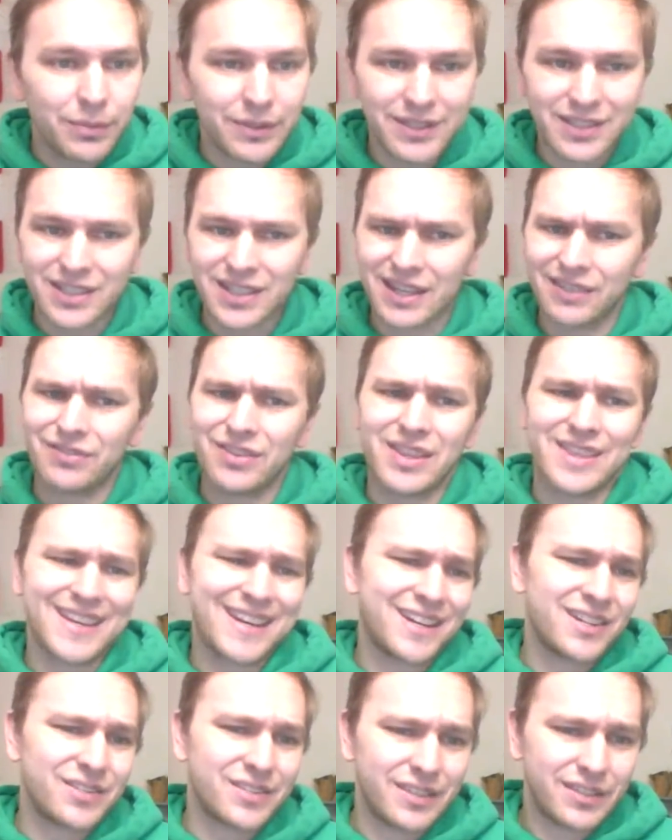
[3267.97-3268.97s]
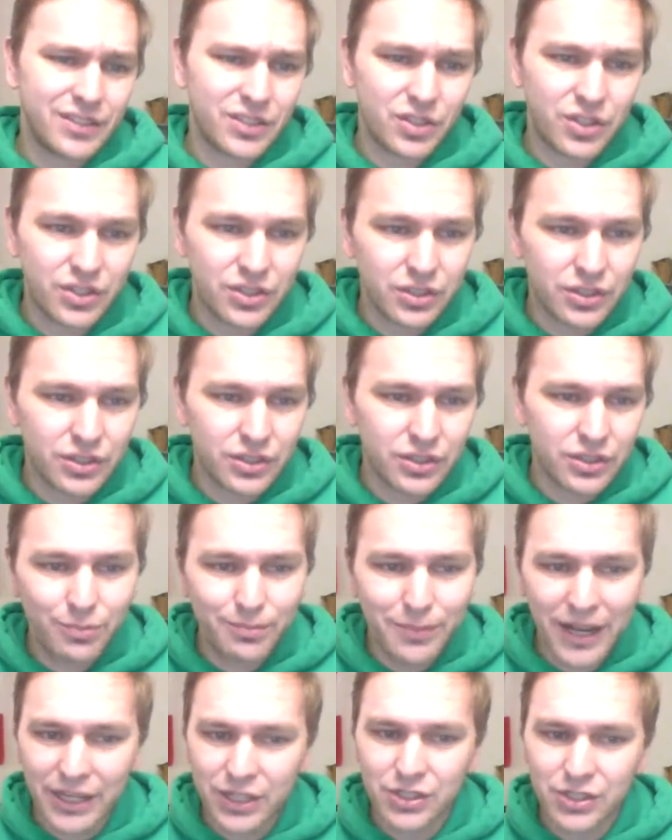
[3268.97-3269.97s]
But 7,000 is just
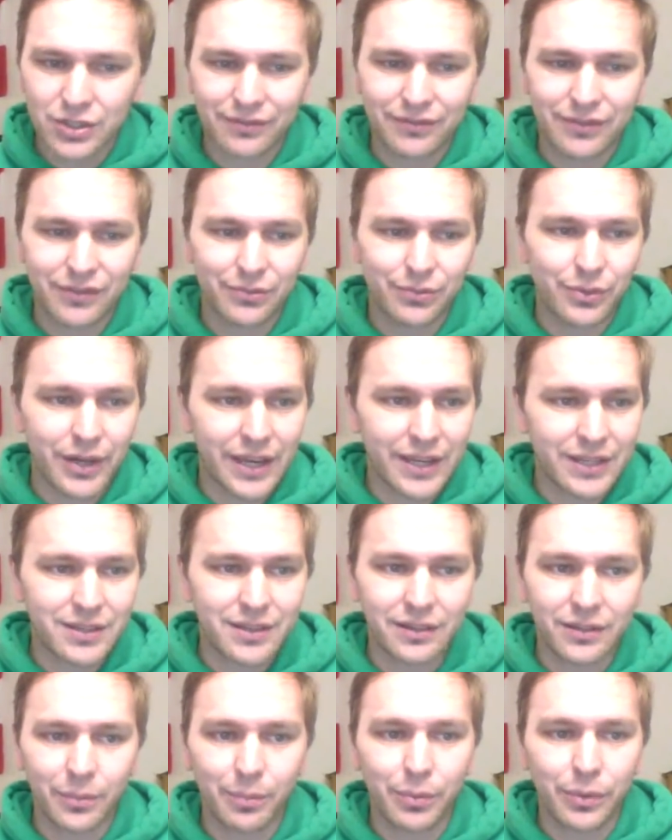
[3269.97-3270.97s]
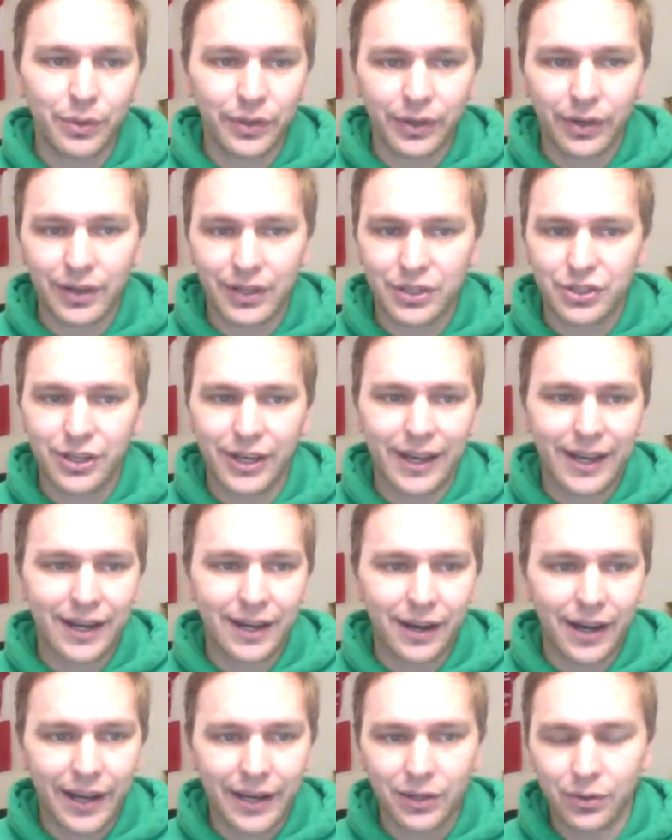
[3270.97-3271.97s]
too much of a risk to put on
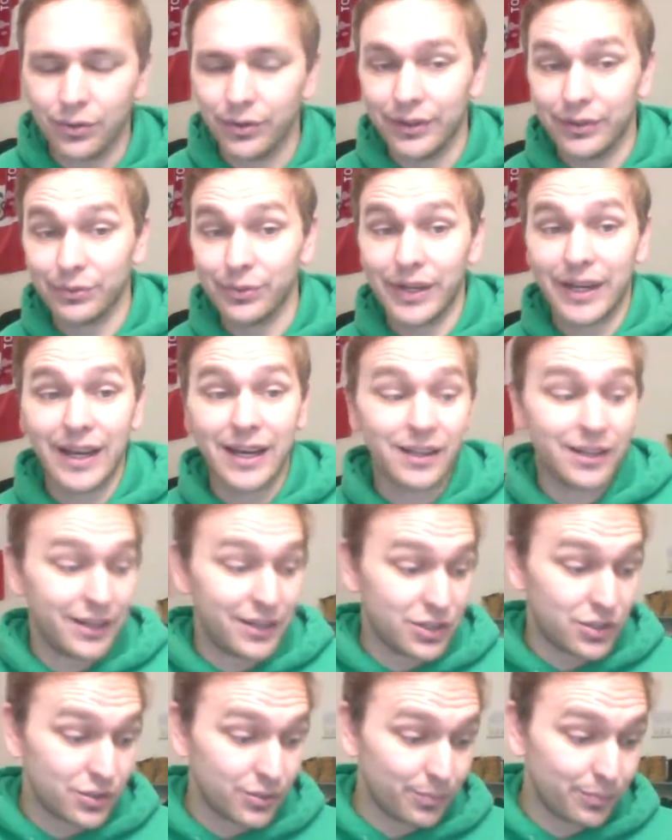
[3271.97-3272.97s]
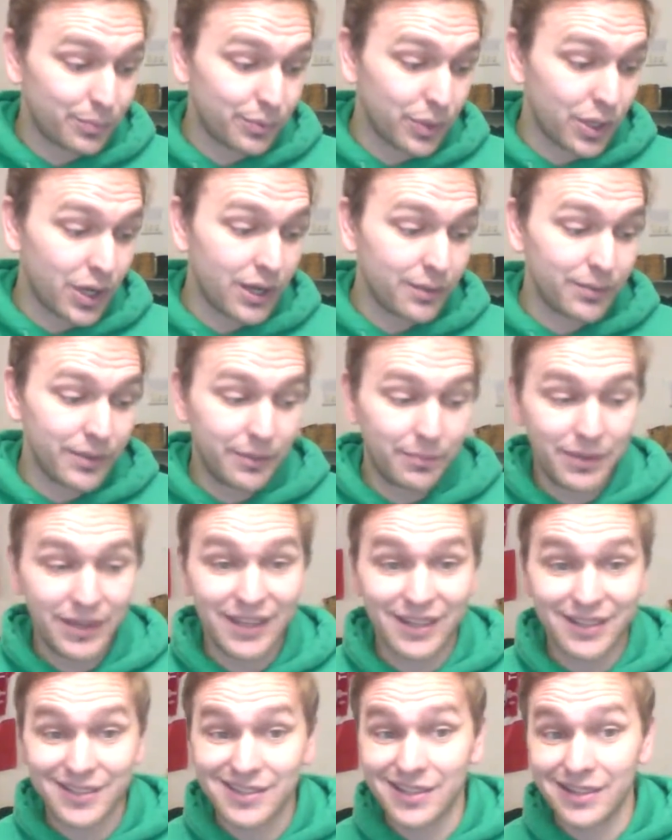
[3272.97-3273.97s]
Jack Eichel. In reality, should probably
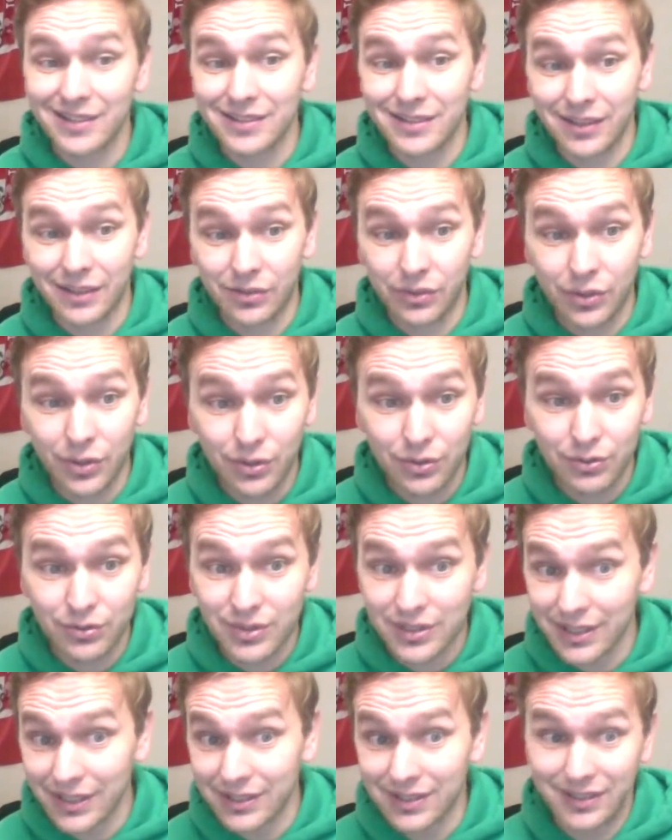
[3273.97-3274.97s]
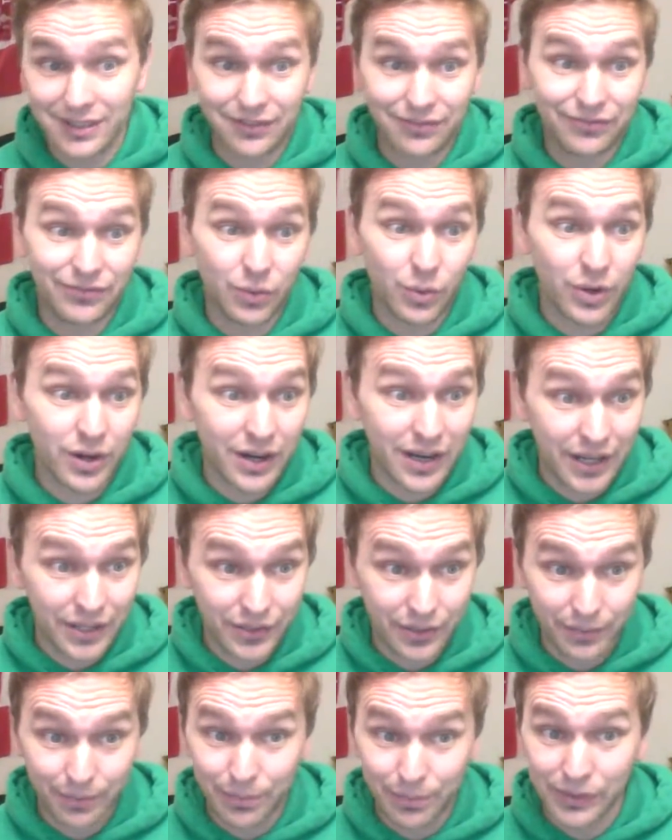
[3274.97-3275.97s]
be a 62,
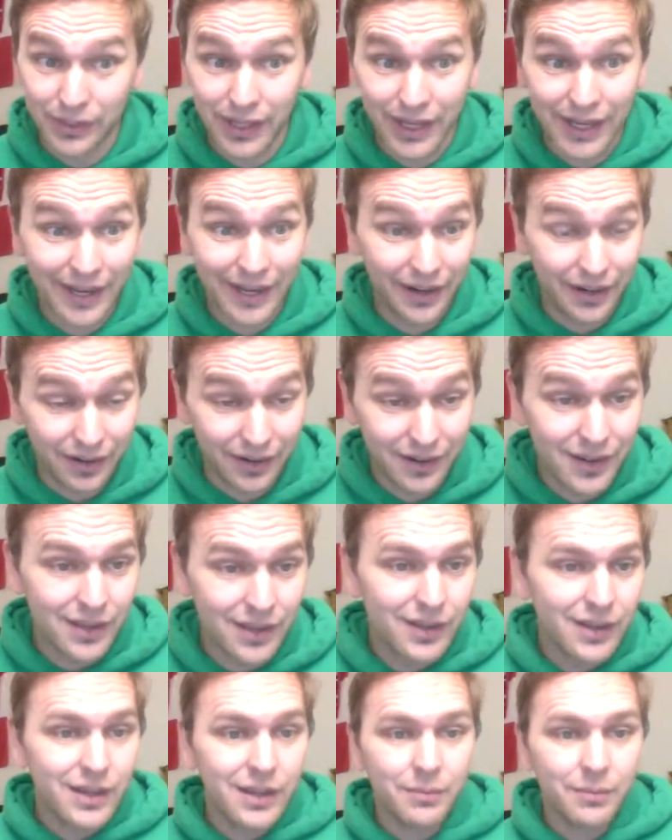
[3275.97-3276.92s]
6,400 player.